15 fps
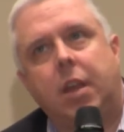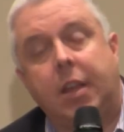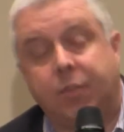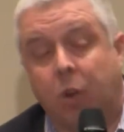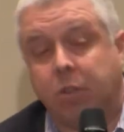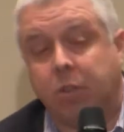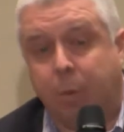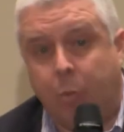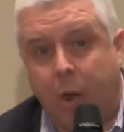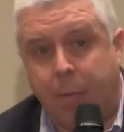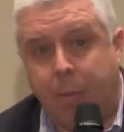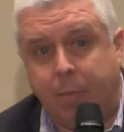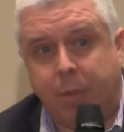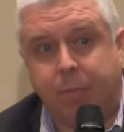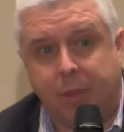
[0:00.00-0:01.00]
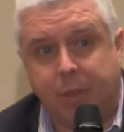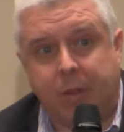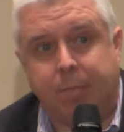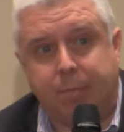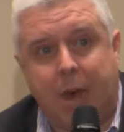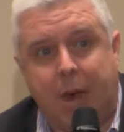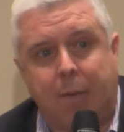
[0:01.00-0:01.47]
as far as I'm aware, the, the,
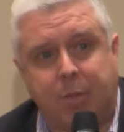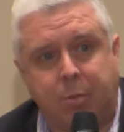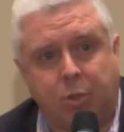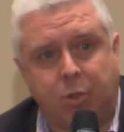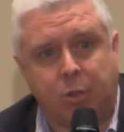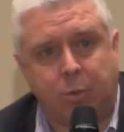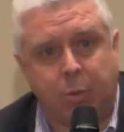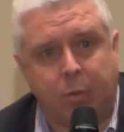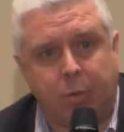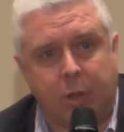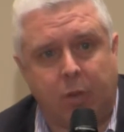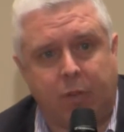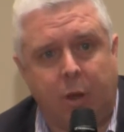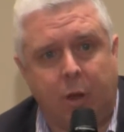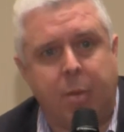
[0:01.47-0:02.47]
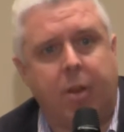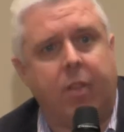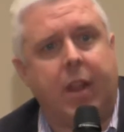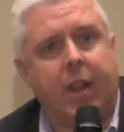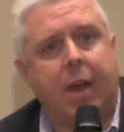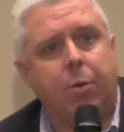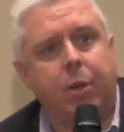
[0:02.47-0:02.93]
moms I'm sure in the room would know far better
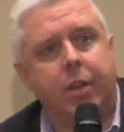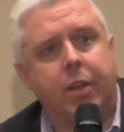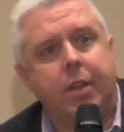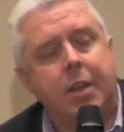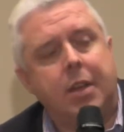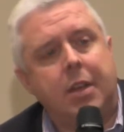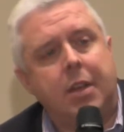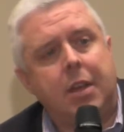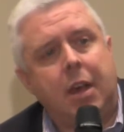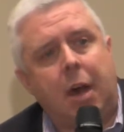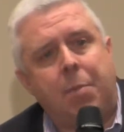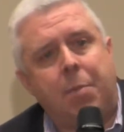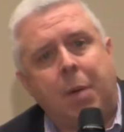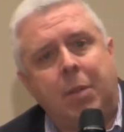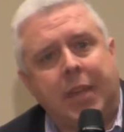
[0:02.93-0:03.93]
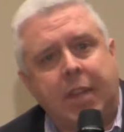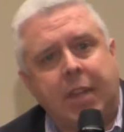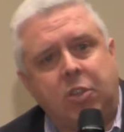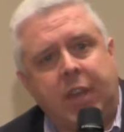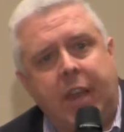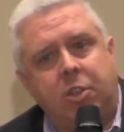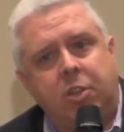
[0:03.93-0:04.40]
than I would. A public
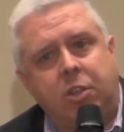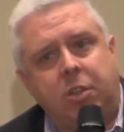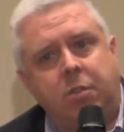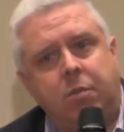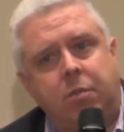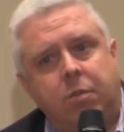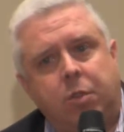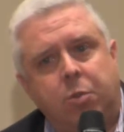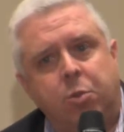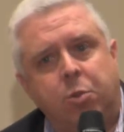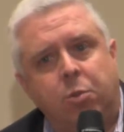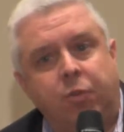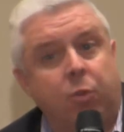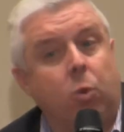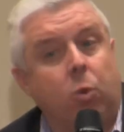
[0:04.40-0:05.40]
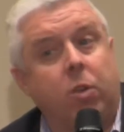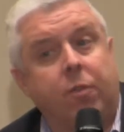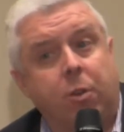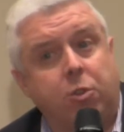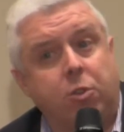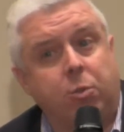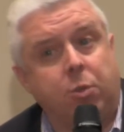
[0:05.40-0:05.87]
education through Florida
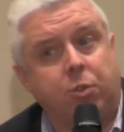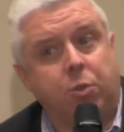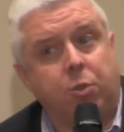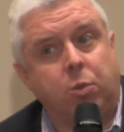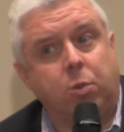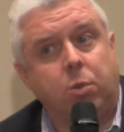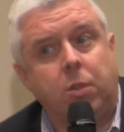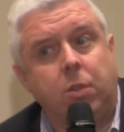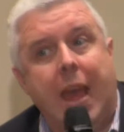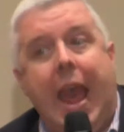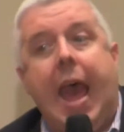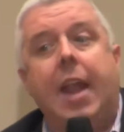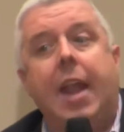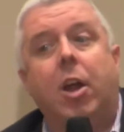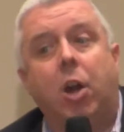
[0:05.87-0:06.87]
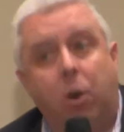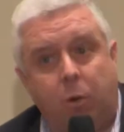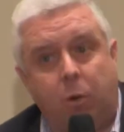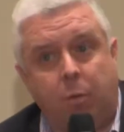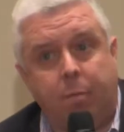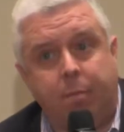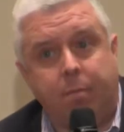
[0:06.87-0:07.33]
Virtual School at
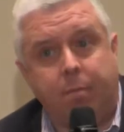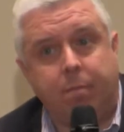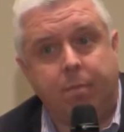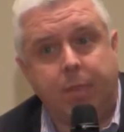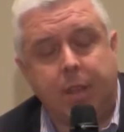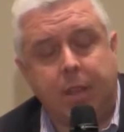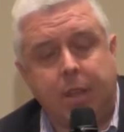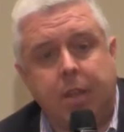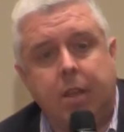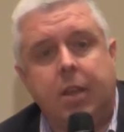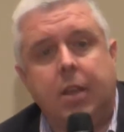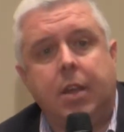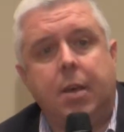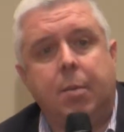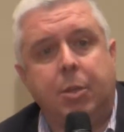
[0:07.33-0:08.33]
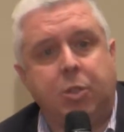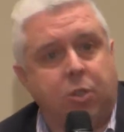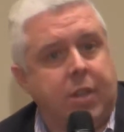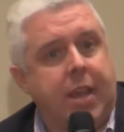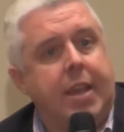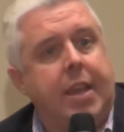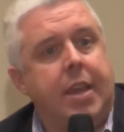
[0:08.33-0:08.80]
home, but you're
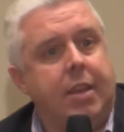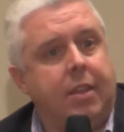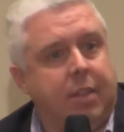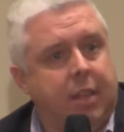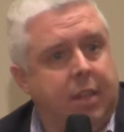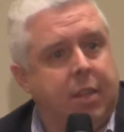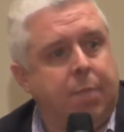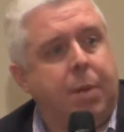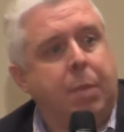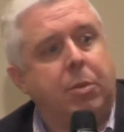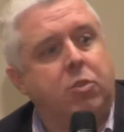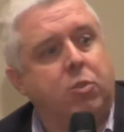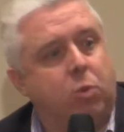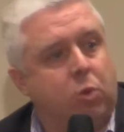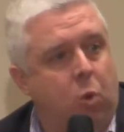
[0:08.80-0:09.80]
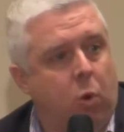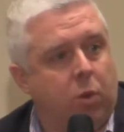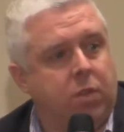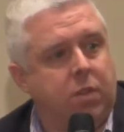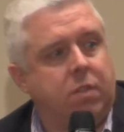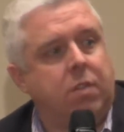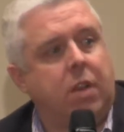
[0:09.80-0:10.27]
taking the, the public school
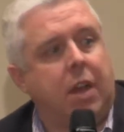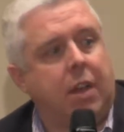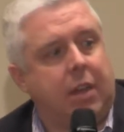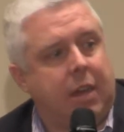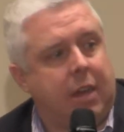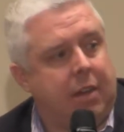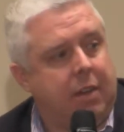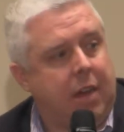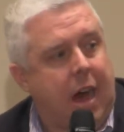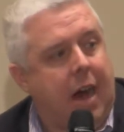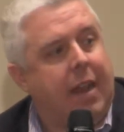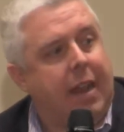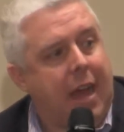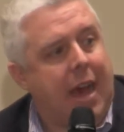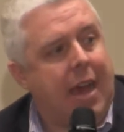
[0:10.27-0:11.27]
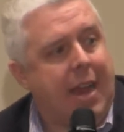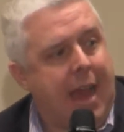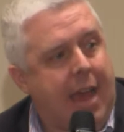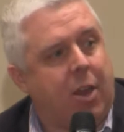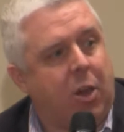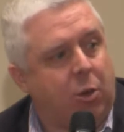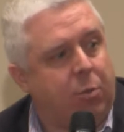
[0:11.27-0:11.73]
courses uh, online
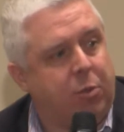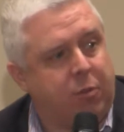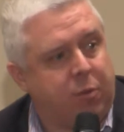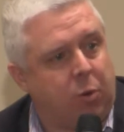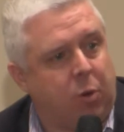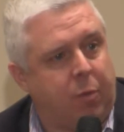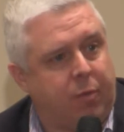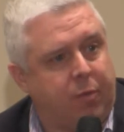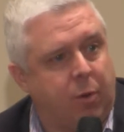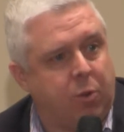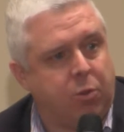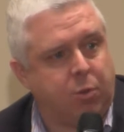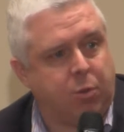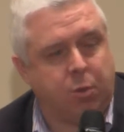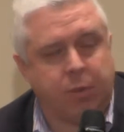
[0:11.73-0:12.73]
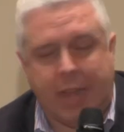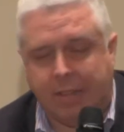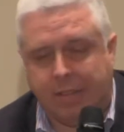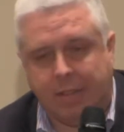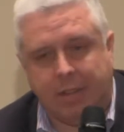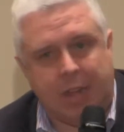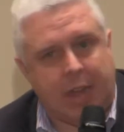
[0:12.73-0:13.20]
at home through Florida Virtual School.
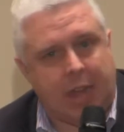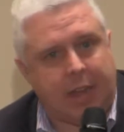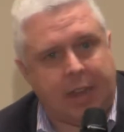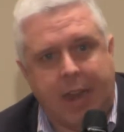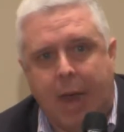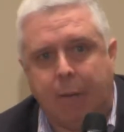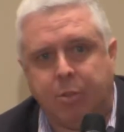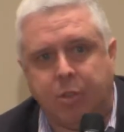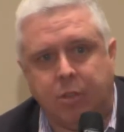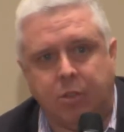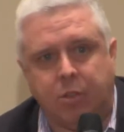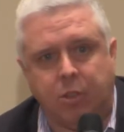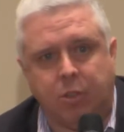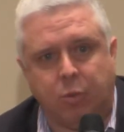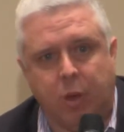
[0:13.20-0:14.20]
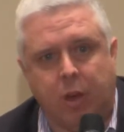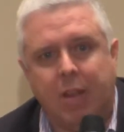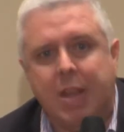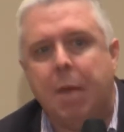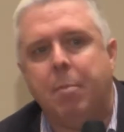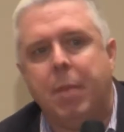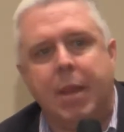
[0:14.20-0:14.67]
That's an, an option to you as well.
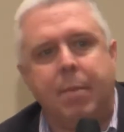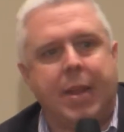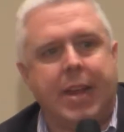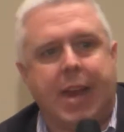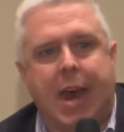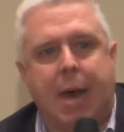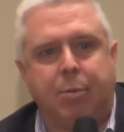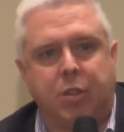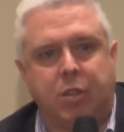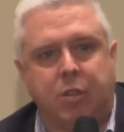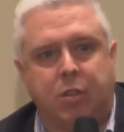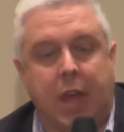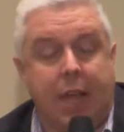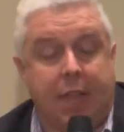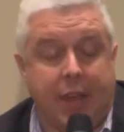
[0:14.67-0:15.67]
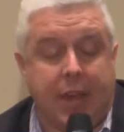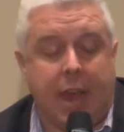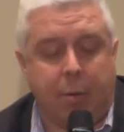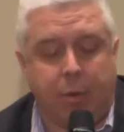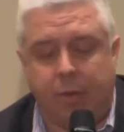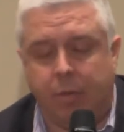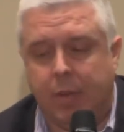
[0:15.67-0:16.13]
Many, many options. I think
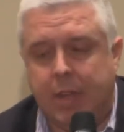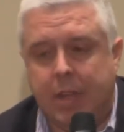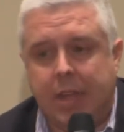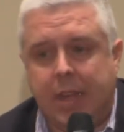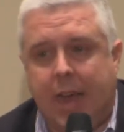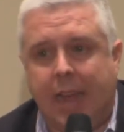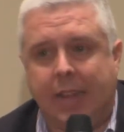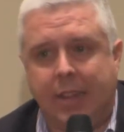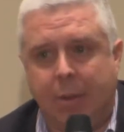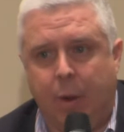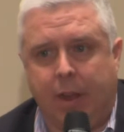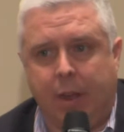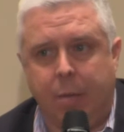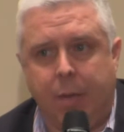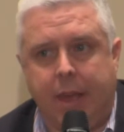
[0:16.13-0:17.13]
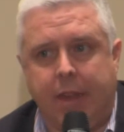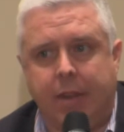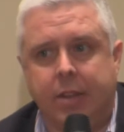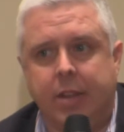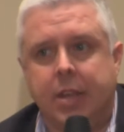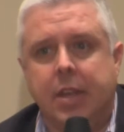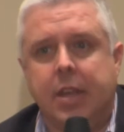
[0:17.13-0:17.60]
I would highly
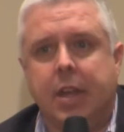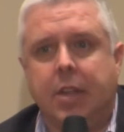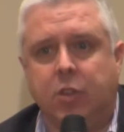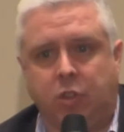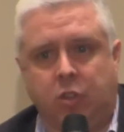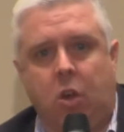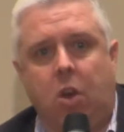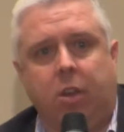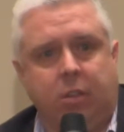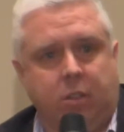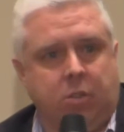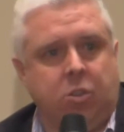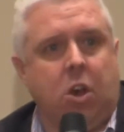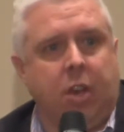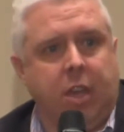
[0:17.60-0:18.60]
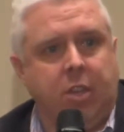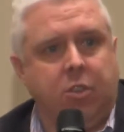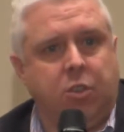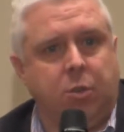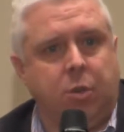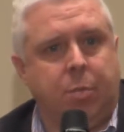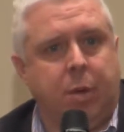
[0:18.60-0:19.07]
recommend just talk, talking
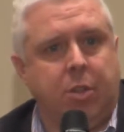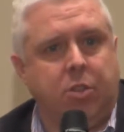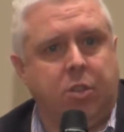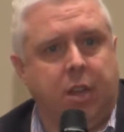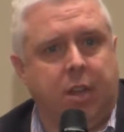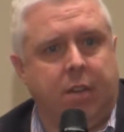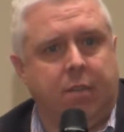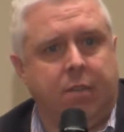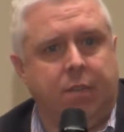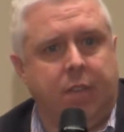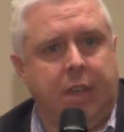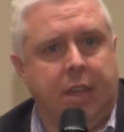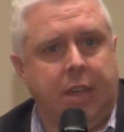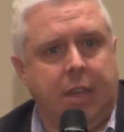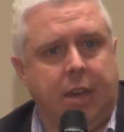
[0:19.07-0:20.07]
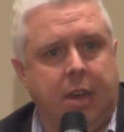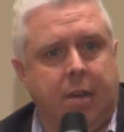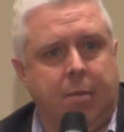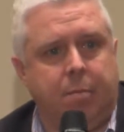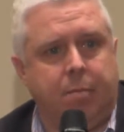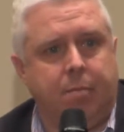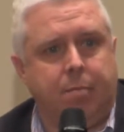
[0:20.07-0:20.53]
to a bunch of the
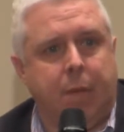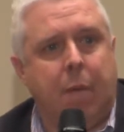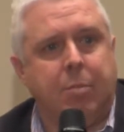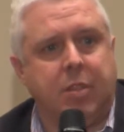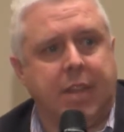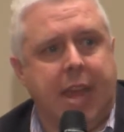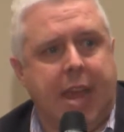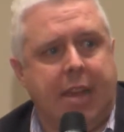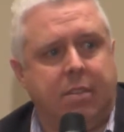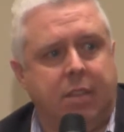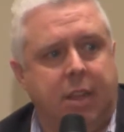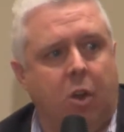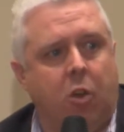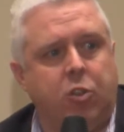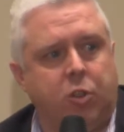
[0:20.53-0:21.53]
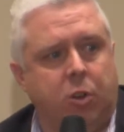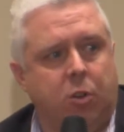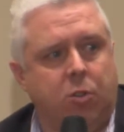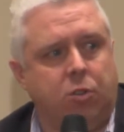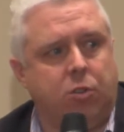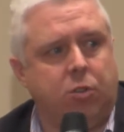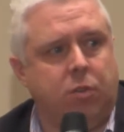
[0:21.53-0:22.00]
um, moms and dads in our
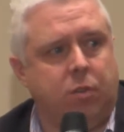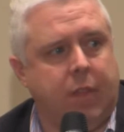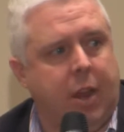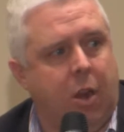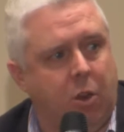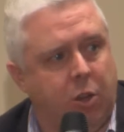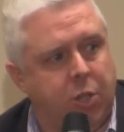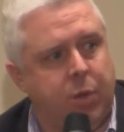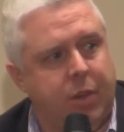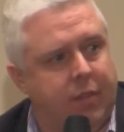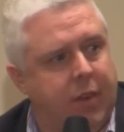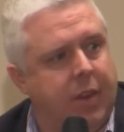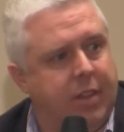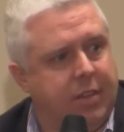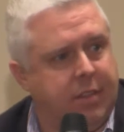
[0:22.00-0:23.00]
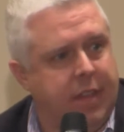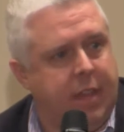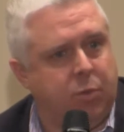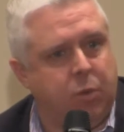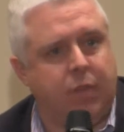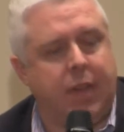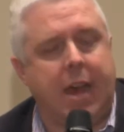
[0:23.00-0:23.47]
church that are doing various
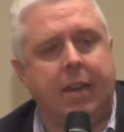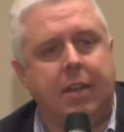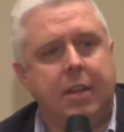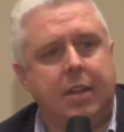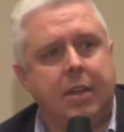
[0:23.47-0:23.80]
things. We've got